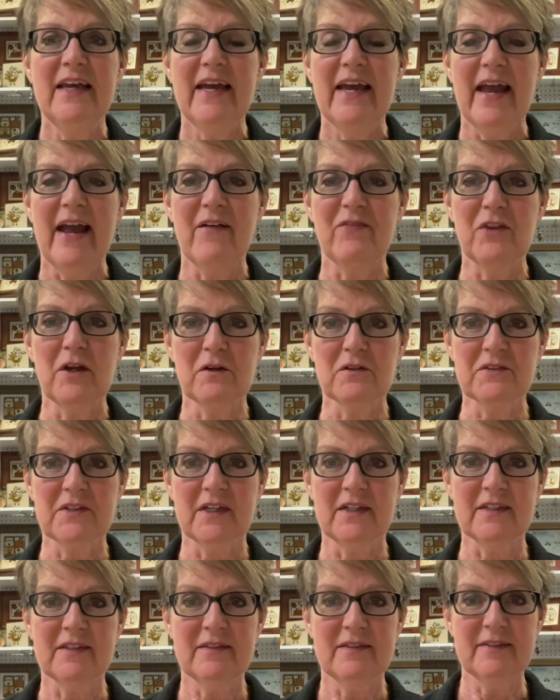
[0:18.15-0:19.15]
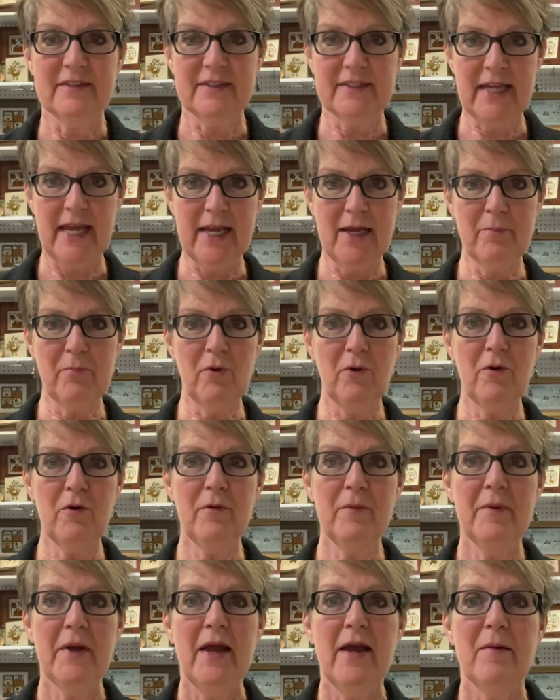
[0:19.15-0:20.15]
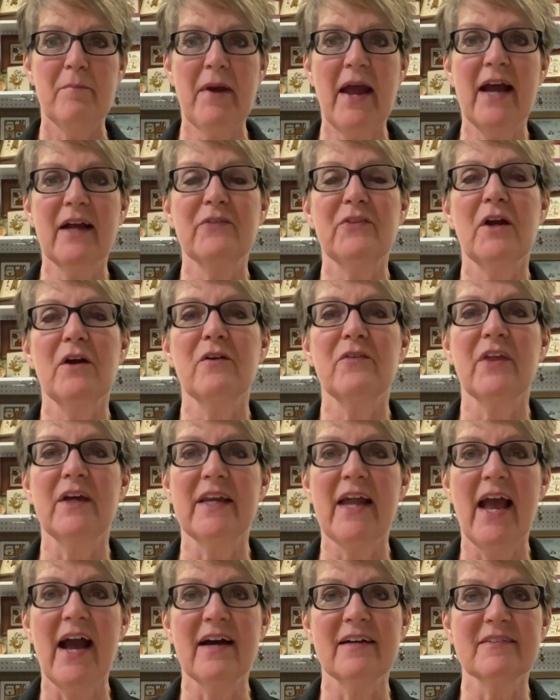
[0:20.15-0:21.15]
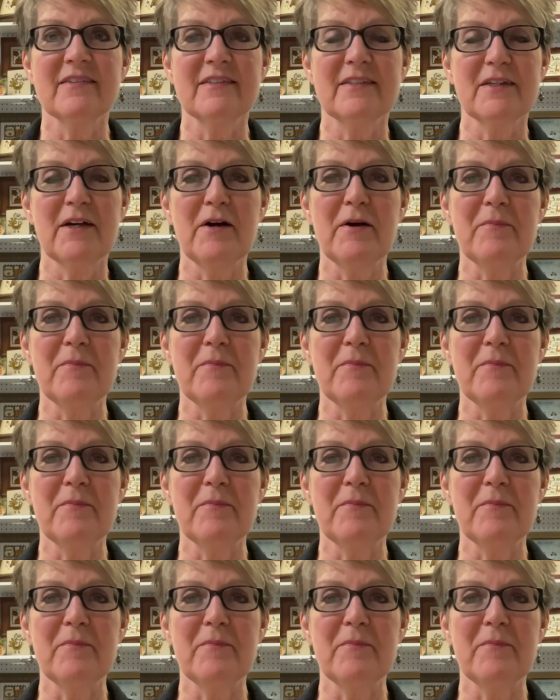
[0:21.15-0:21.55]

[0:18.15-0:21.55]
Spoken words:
And there's a table back there that has